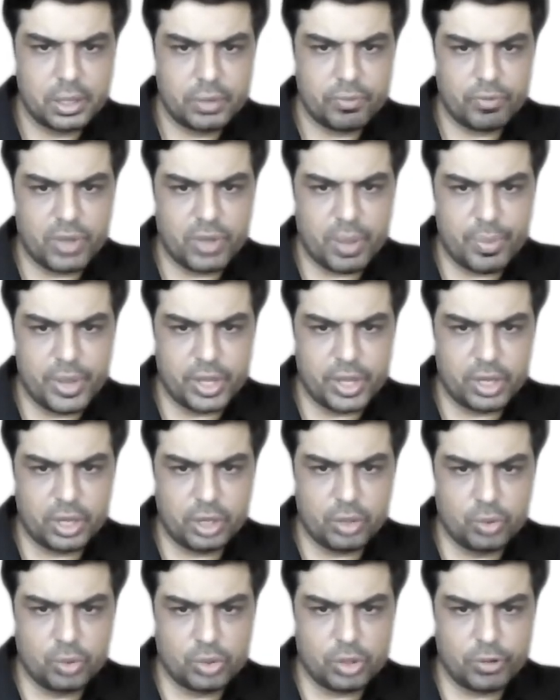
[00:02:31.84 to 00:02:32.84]
we are making
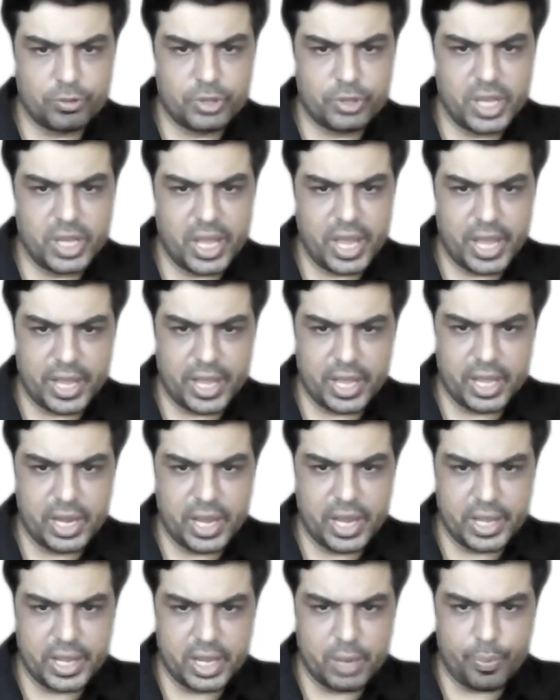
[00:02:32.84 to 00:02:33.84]
use of the angle
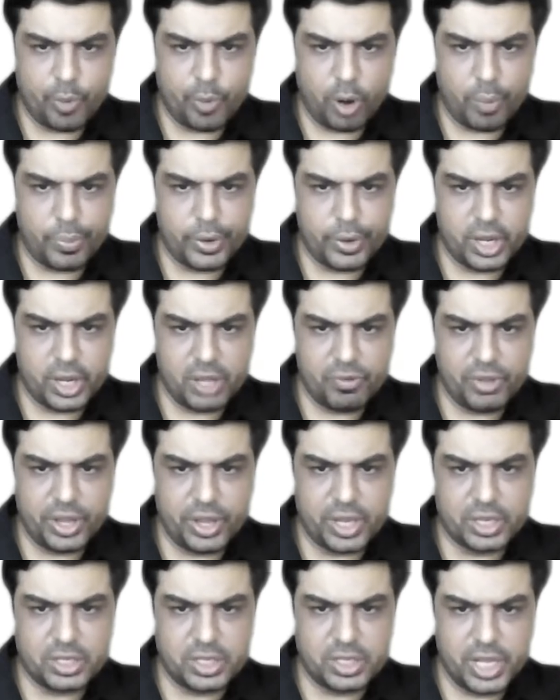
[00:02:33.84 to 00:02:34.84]
angle property. We
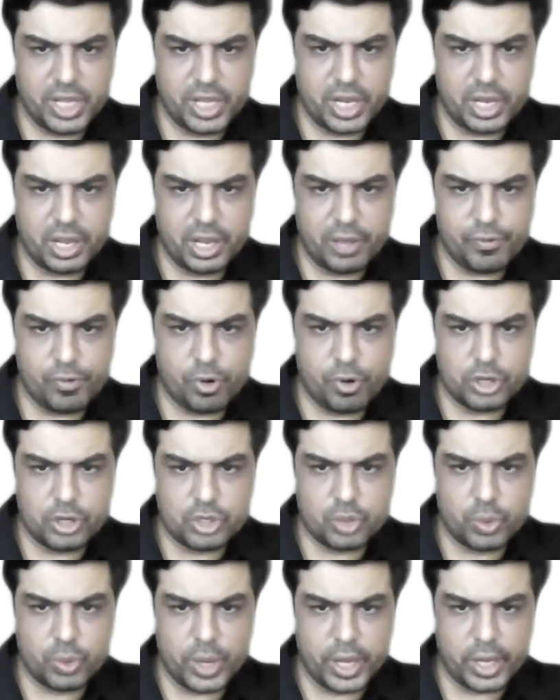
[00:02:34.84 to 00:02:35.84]
can see that they've got
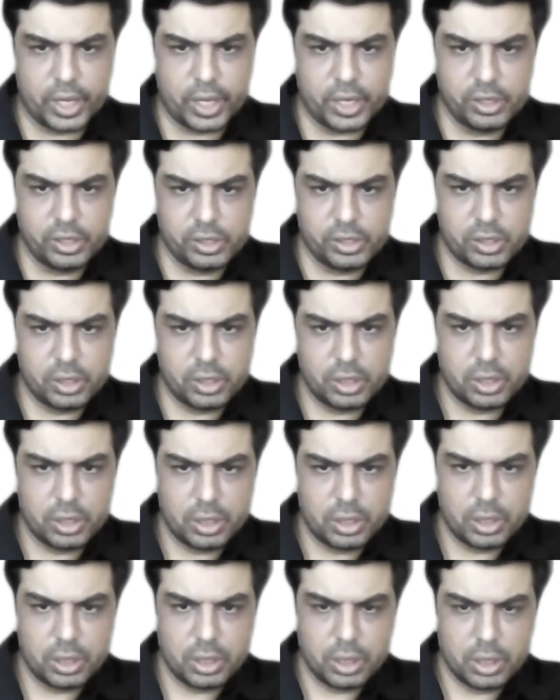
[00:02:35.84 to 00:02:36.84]
two angles
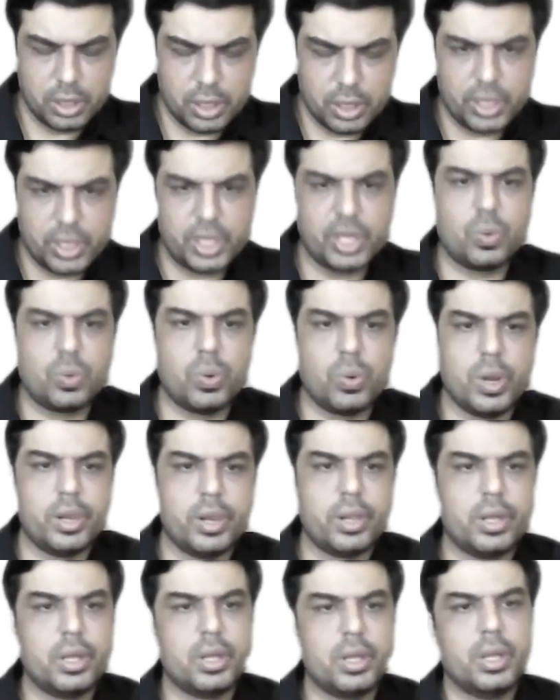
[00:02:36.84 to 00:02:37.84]
equal.
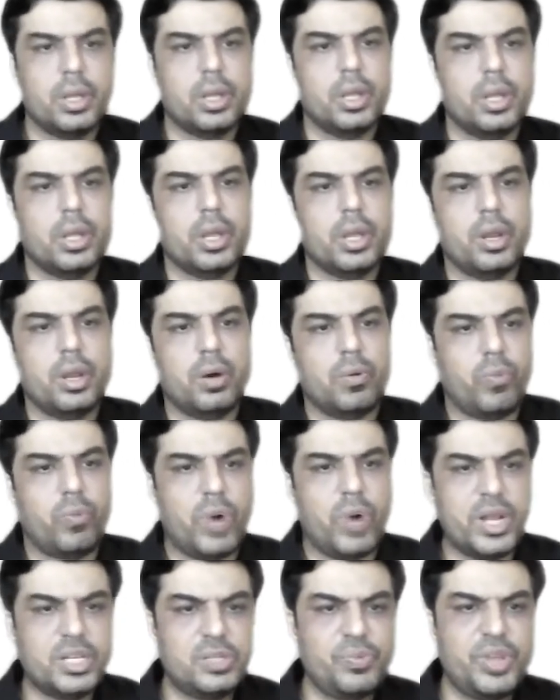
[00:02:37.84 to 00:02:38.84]
Now,
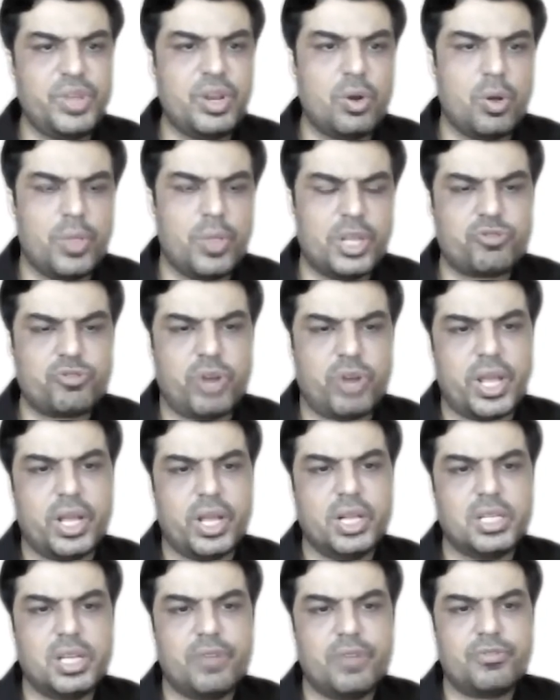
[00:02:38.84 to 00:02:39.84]
once we know the
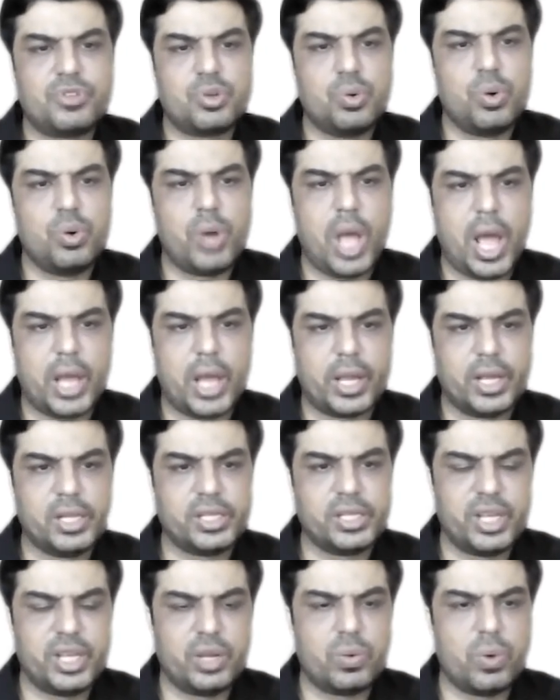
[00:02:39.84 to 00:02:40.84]
triangles have two
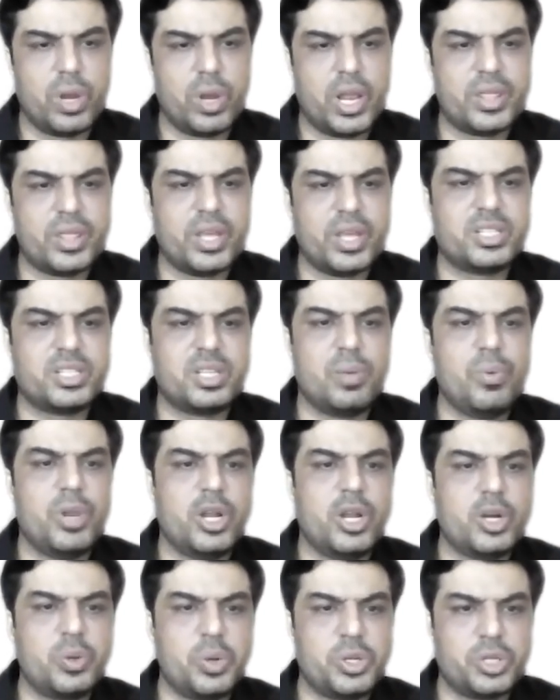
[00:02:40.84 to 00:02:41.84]
angles equal and they're
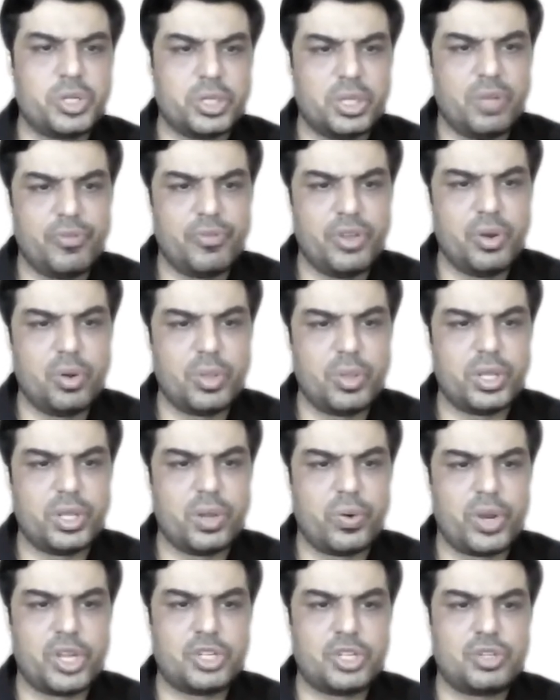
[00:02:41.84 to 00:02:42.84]
similar to each other, we know that the
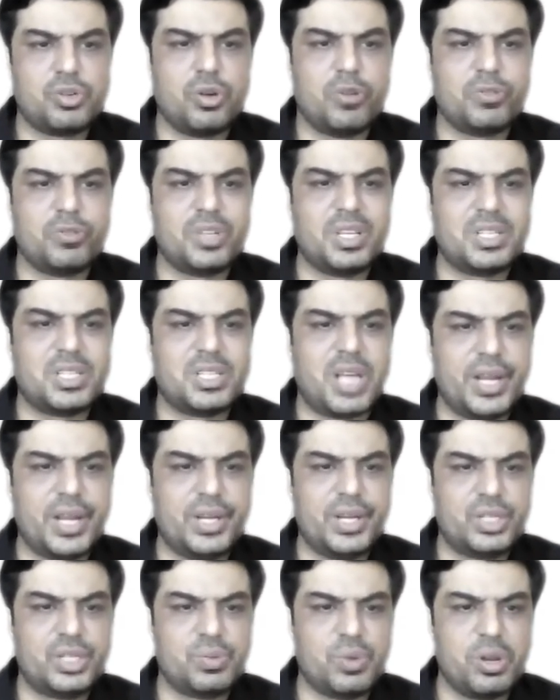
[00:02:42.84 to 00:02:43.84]
ratio of their
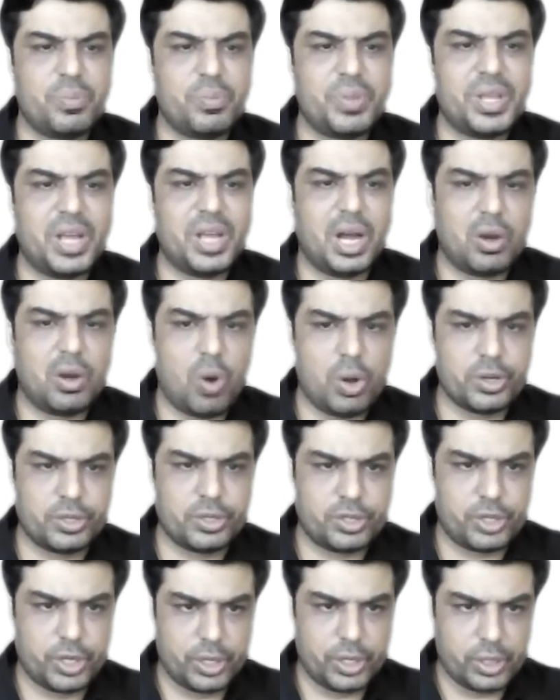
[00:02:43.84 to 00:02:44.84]
sides will be a
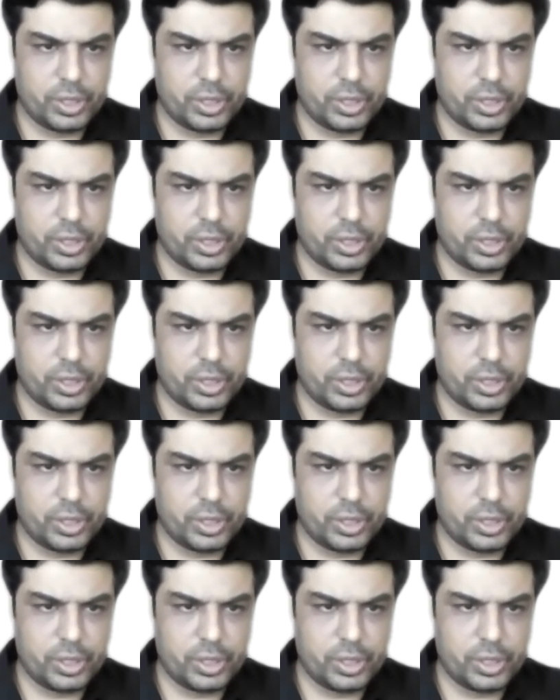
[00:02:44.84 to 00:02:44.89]
constant.